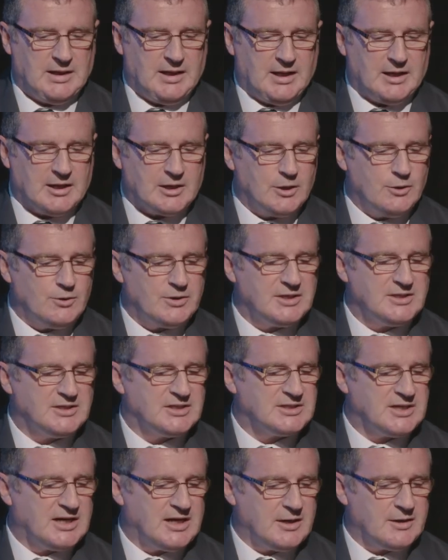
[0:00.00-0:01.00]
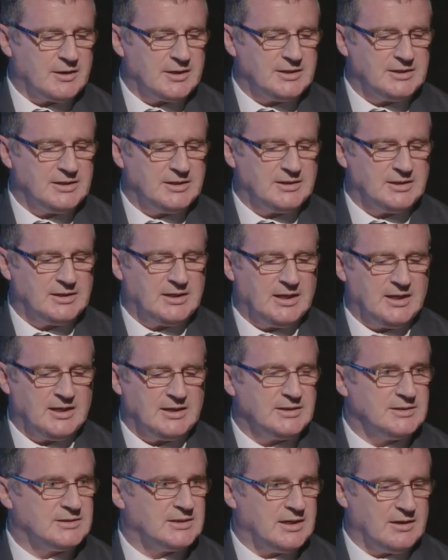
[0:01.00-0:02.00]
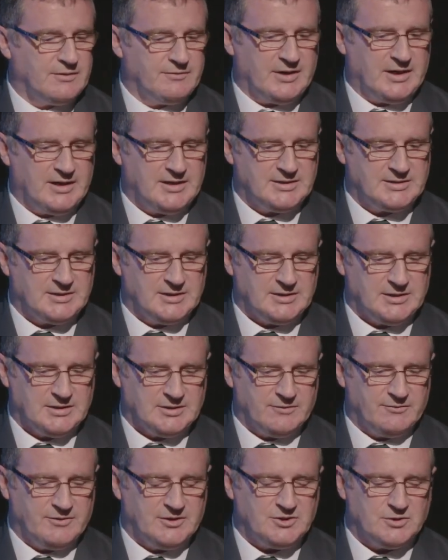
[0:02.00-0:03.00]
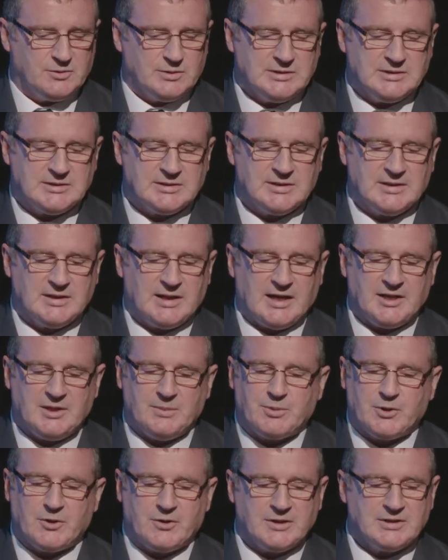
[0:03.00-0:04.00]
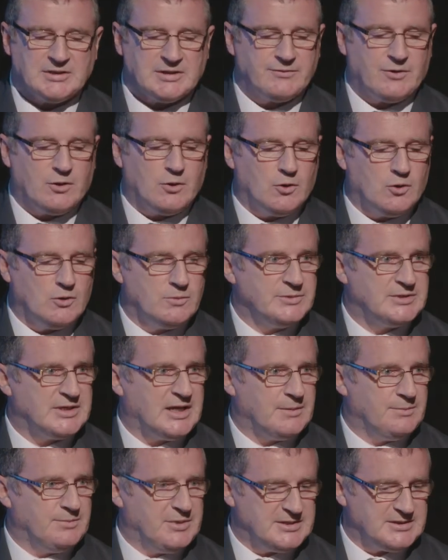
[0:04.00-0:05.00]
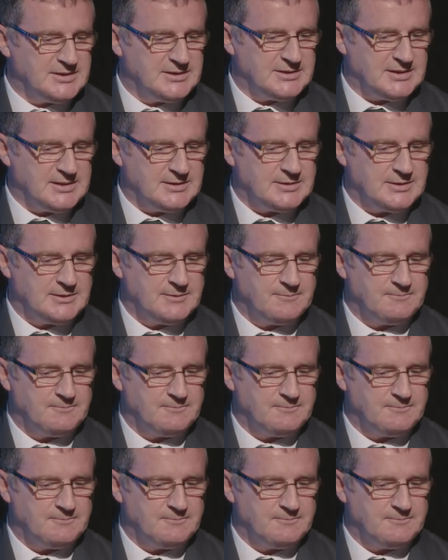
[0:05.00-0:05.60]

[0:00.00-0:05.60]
including the targeted killings of innocent individuals and the burnings of homes and businesses,